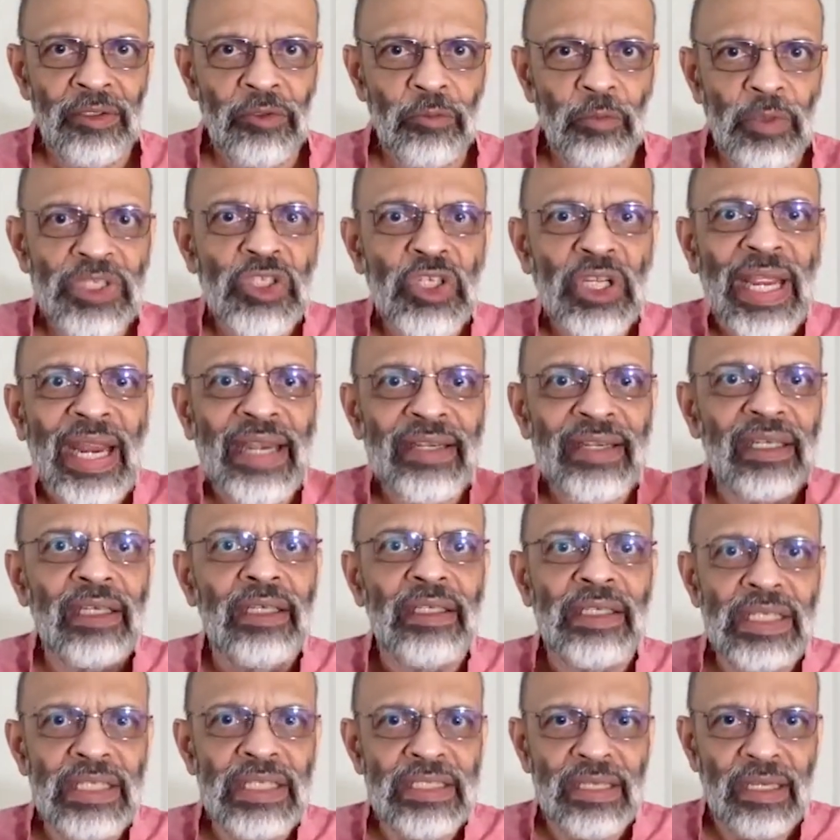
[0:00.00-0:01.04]
which
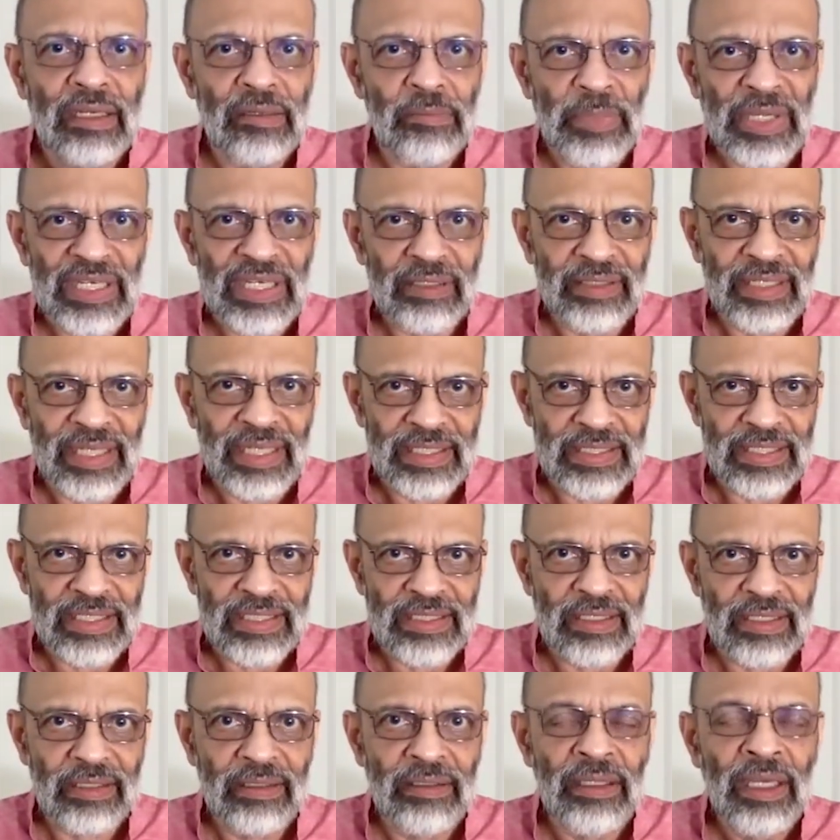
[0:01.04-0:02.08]
categories are being
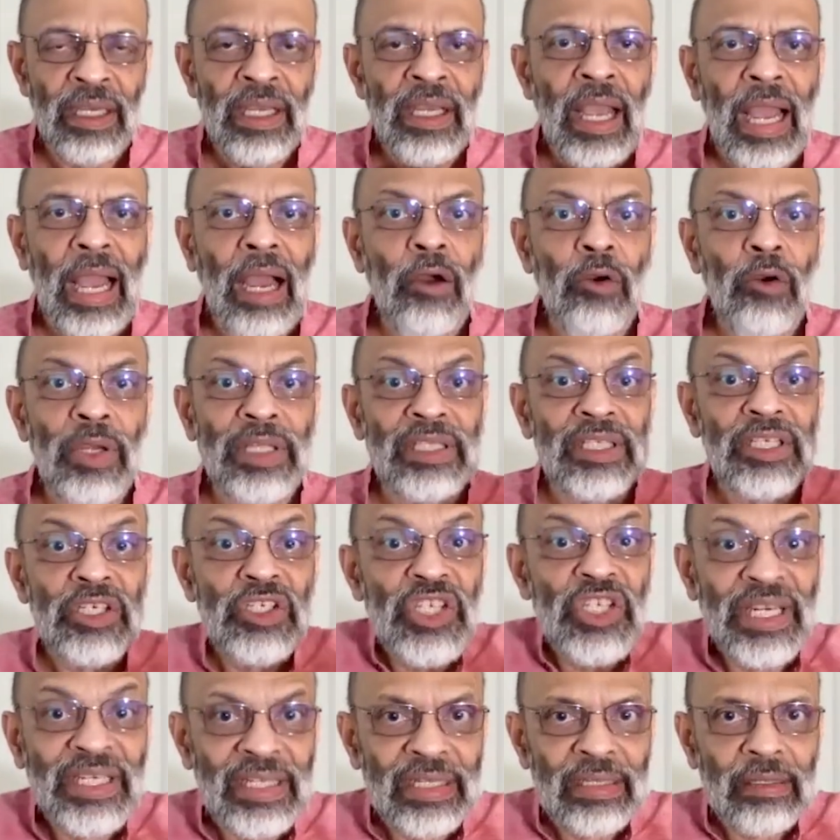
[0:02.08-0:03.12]
tested, how
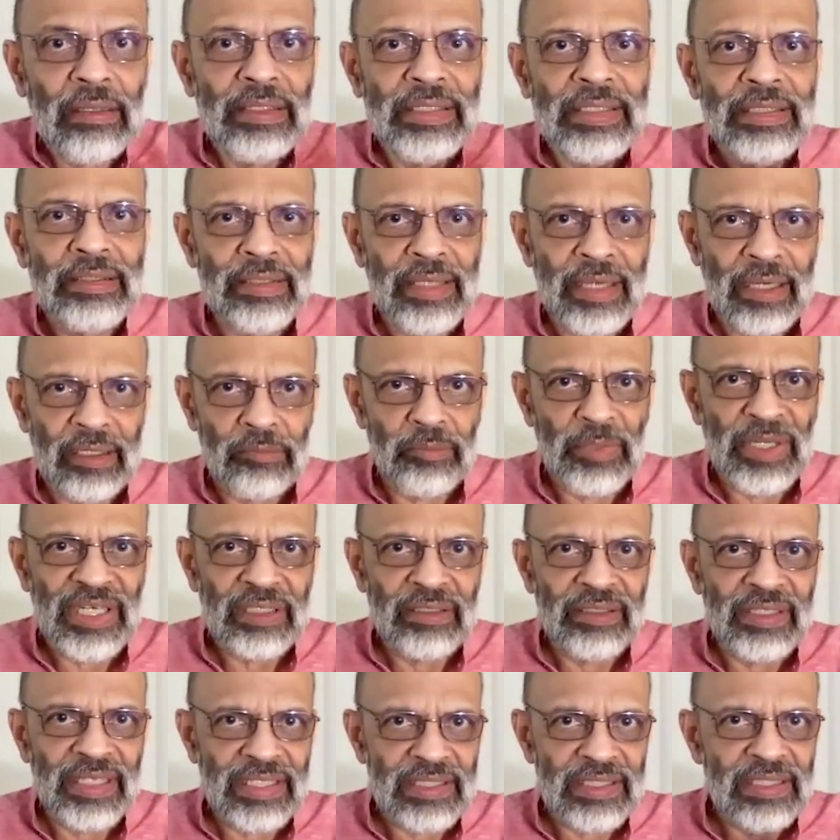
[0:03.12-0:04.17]
energetically they are
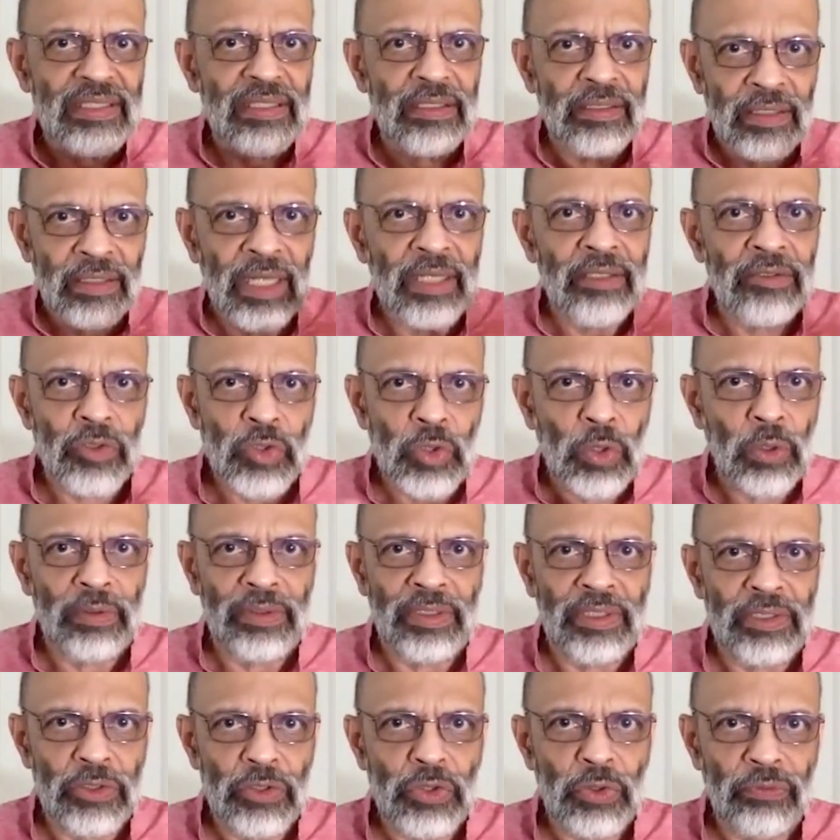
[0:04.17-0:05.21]
being tested, and so on
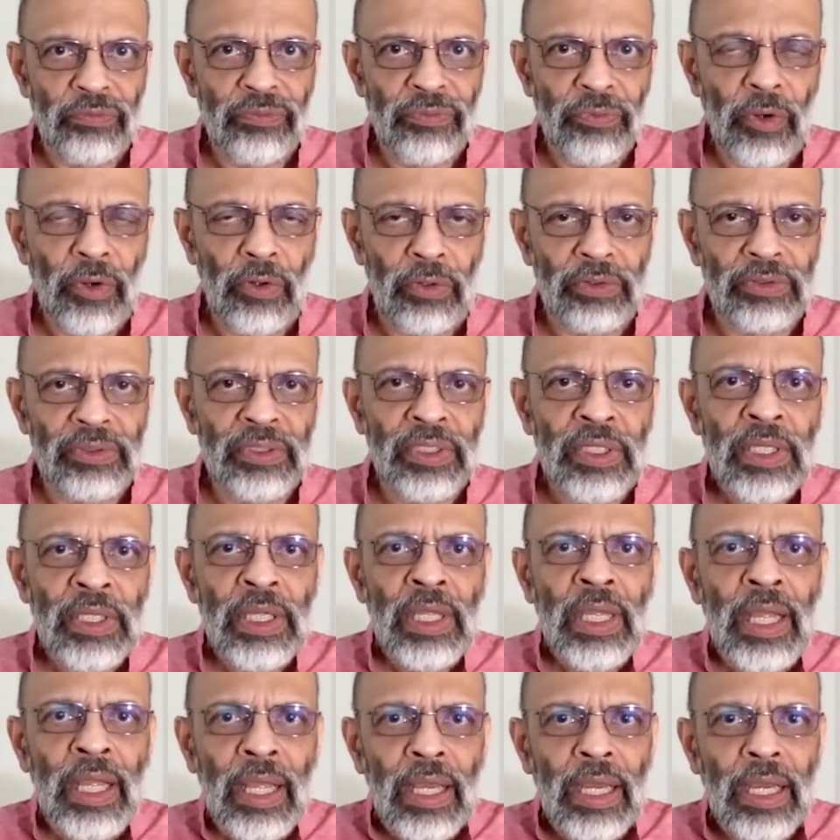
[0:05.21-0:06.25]
and so forth.
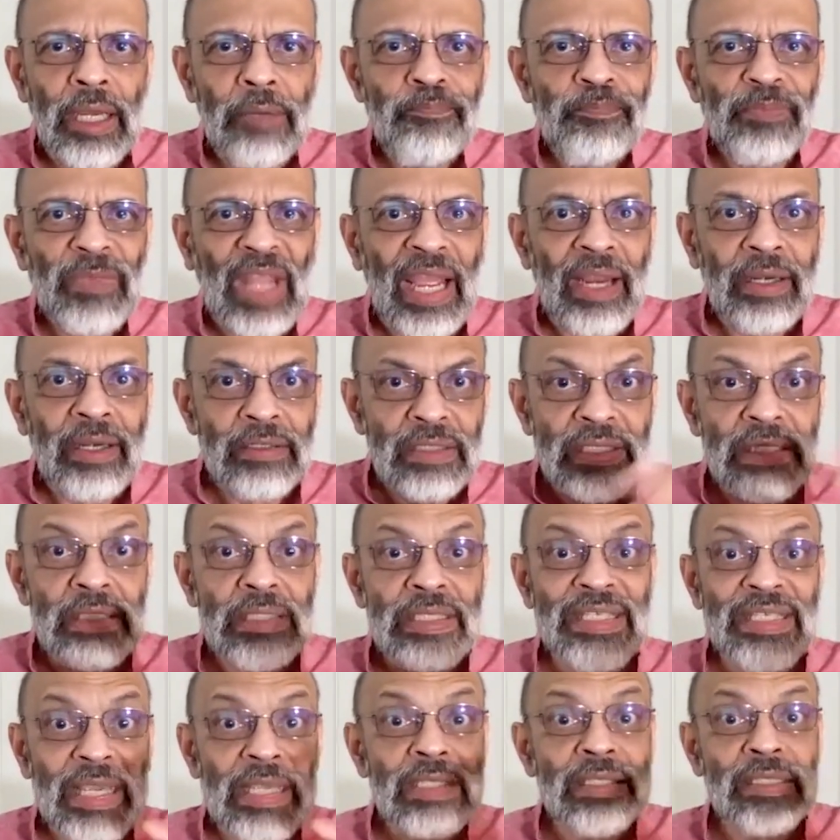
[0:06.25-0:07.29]
Um, and
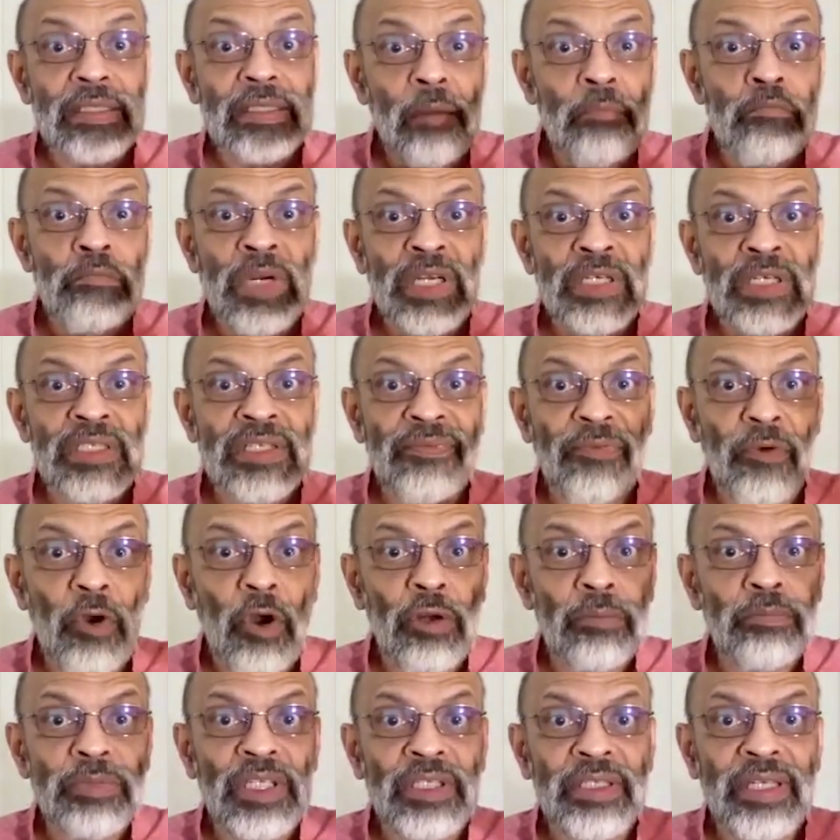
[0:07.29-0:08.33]
since case numbers
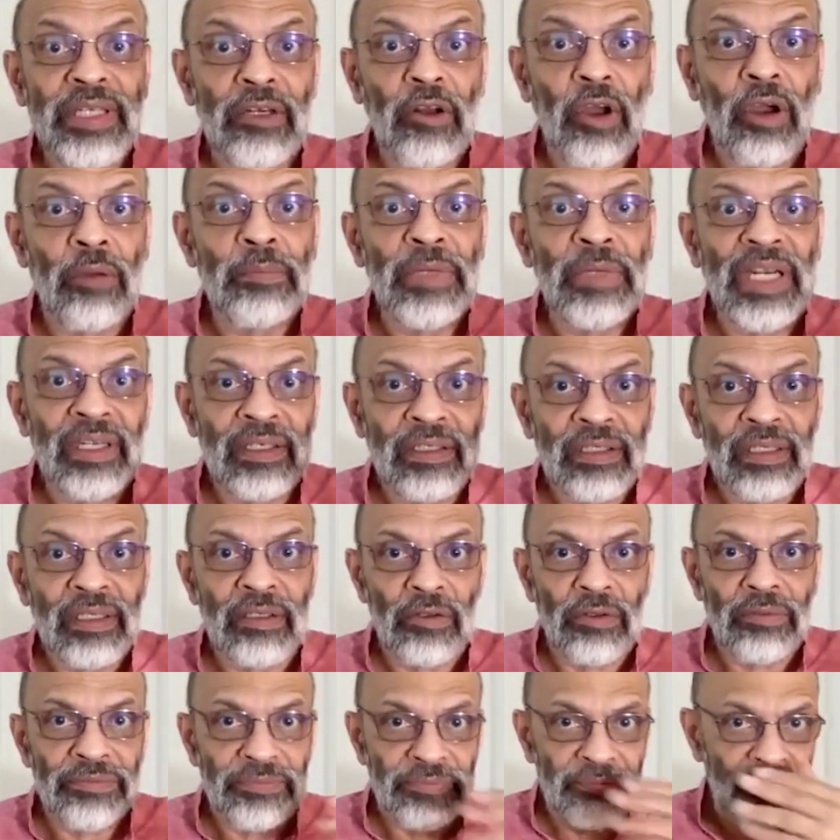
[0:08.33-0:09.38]
form the
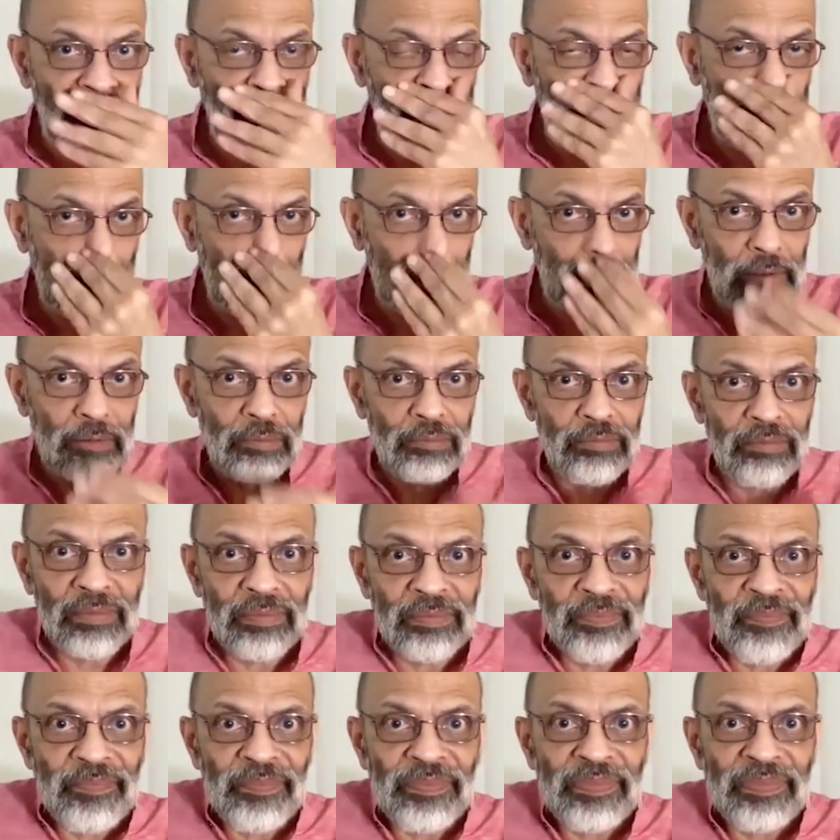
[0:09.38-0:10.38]
denominator of uh, um,